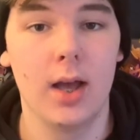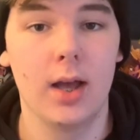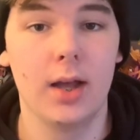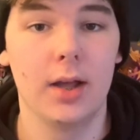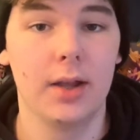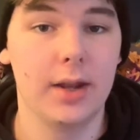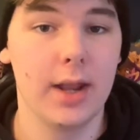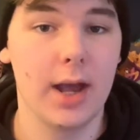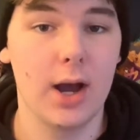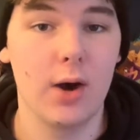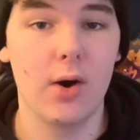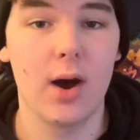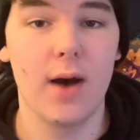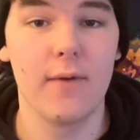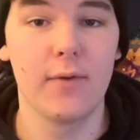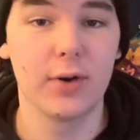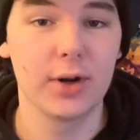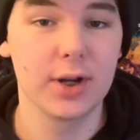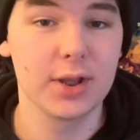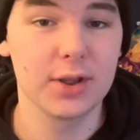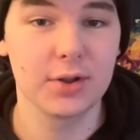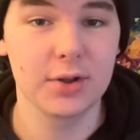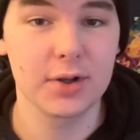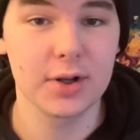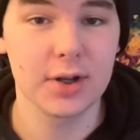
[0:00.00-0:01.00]
Now, I've
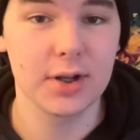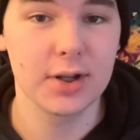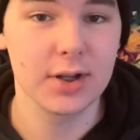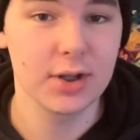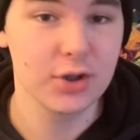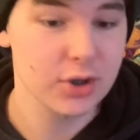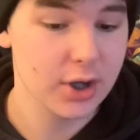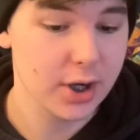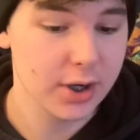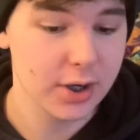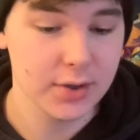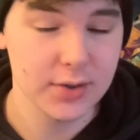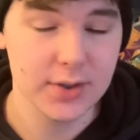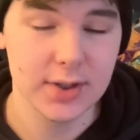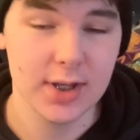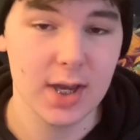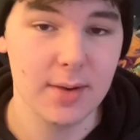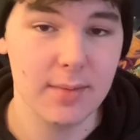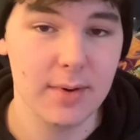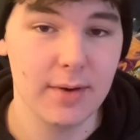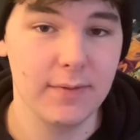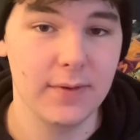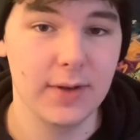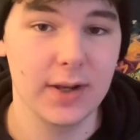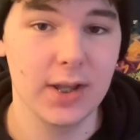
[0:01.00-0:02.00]
already done a Ninjago
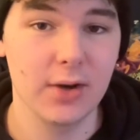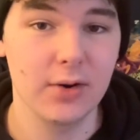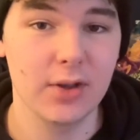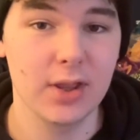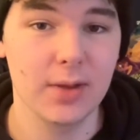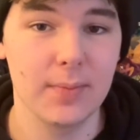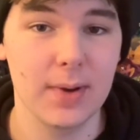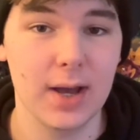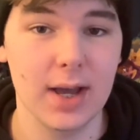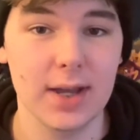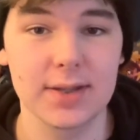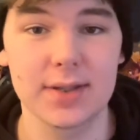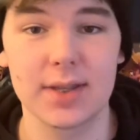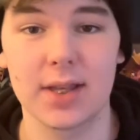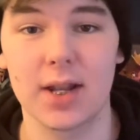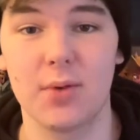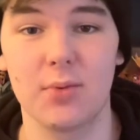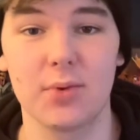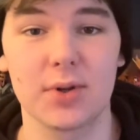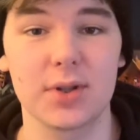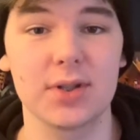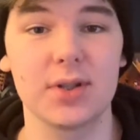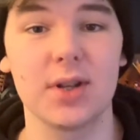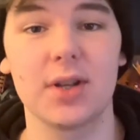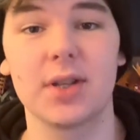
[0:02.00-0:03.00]
Cmf video in the past, and I
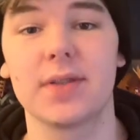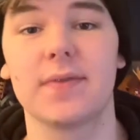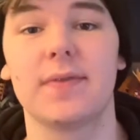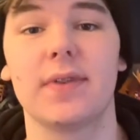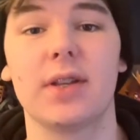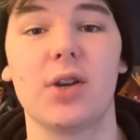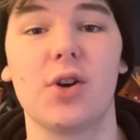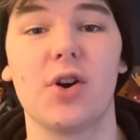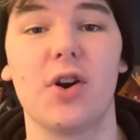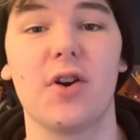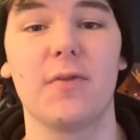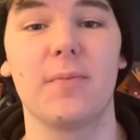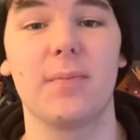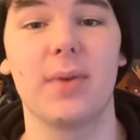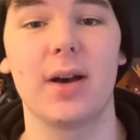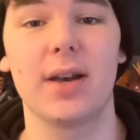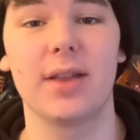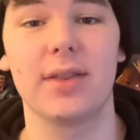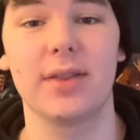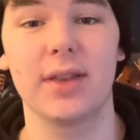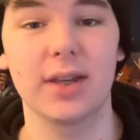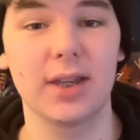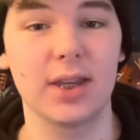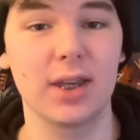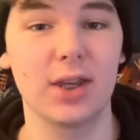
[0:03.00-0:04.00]
want to start this video off by
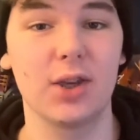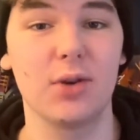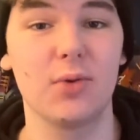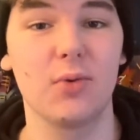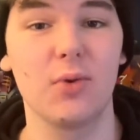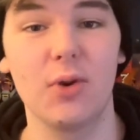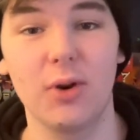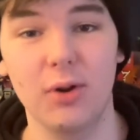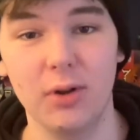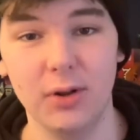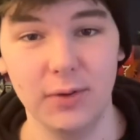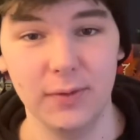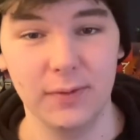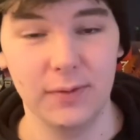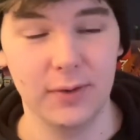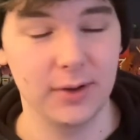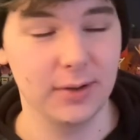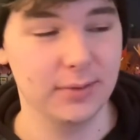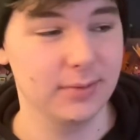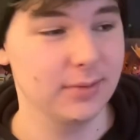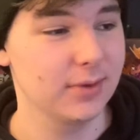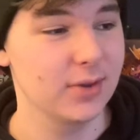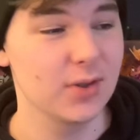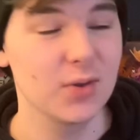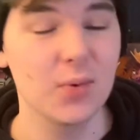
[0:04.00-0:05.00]
thanking you all for
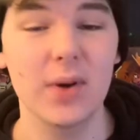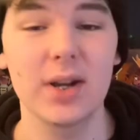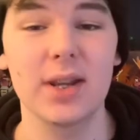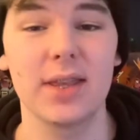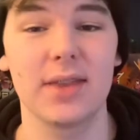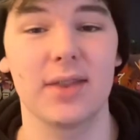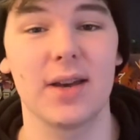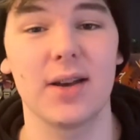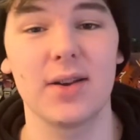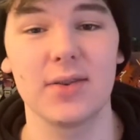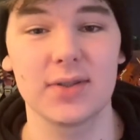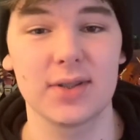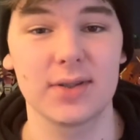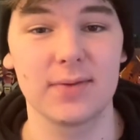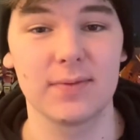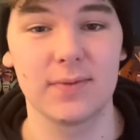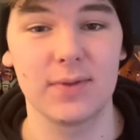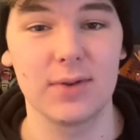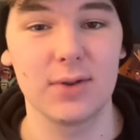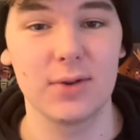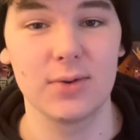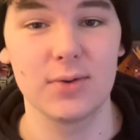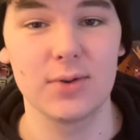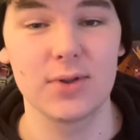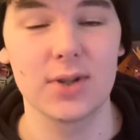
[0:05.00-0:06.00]
20,000
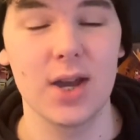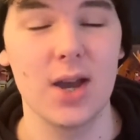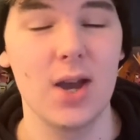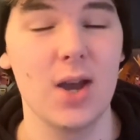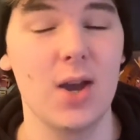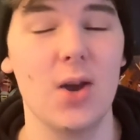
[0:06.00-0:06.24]
views,